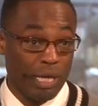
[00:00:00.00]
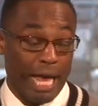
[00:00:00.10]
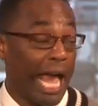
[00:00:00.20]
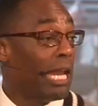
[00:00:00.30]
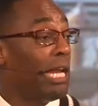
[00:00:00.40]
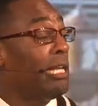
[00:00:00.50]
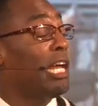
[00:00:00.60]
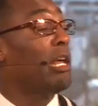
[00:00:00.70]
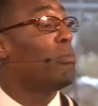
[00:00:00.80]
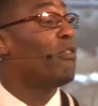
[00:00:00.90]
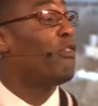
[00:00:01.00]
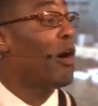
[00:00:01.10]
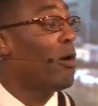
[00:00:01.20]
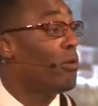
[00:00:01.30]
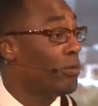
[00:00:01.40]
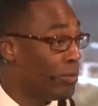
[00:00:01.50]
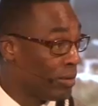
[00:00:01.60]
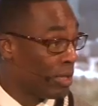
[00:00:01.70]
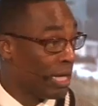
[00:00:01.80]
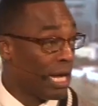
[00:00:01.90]
and he did it before,
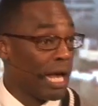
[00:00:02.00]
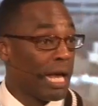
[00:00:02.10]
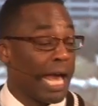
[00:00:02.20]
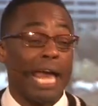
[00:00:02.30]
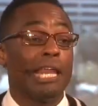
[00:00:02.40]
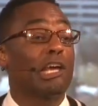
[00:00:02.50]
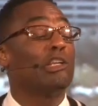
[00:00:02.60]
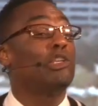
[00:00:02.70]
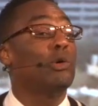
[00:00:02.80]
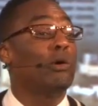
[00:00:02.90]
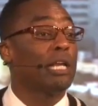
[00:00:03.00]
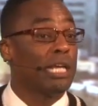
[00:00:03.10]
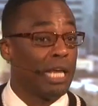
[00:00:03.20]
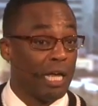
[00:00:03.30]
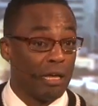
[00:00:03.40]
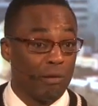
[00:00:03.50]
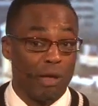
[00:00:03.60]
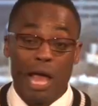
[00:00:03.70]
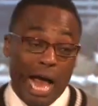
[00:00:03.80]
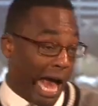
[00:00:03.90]
and he'll do it again,
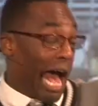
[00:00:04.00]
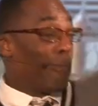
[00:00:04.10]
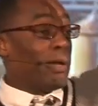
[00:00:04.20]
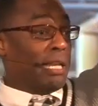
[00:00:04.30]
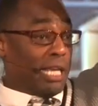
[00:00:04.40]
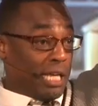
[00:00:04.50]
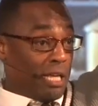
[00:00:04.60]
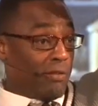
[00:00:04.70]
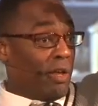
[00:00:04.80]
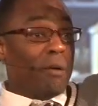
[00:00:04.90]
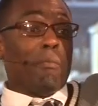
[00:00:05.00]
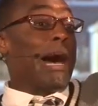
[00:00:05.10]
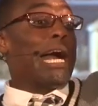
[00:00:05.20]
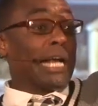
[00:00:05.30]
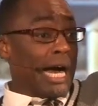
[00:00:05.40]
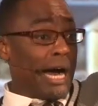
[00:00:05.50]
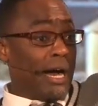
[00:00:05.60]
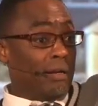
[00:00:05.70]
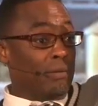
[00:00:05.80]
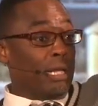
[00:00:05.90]
I believe my
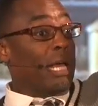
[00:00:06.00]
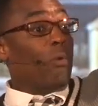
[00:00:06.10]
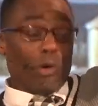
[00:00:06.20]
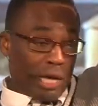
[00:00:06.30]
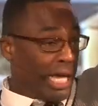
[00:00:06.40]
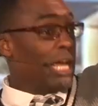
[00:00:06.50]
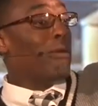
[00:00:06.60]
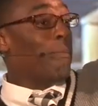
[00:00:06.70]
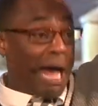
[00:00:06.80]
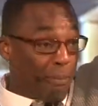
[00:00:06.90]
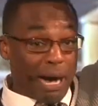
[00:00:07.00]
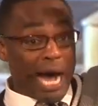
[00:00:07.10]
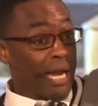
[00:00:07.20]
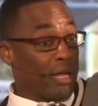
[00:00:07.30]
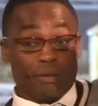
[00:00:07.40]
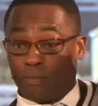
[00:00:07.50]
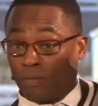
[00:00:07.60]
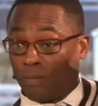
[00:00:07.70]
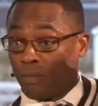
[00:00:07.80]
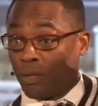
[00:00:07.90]
God will heal my body.
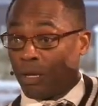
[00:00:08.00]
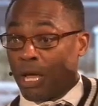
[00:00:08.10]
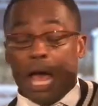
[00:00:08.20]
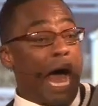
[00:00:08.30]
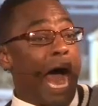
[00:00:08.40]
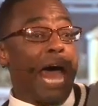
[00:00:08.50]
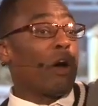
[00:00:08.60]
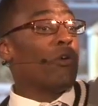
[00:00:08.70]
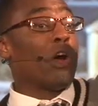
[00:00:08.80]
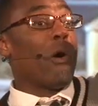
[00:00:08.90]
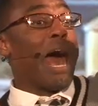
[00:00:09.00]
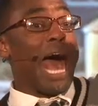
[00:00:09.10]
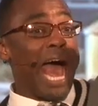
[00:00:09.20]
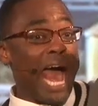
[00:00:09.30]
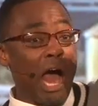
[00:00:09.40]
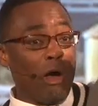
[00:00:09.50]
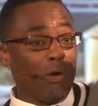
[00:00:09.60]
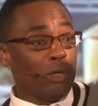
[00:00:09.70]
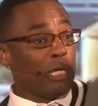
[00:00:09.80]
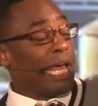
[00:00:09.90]
I don't know how
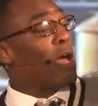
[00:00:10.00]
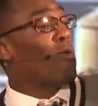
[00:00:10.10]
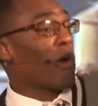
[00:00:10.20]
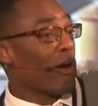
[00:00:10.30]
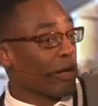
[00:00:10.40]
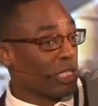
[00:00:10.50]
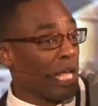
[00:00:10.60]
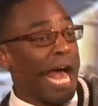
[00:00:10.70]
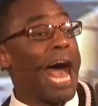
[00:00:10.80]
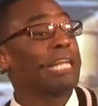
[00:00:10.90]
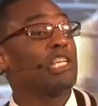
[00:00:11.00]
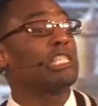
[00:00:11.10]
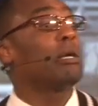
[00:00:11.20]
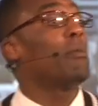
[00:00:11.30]
it works. I just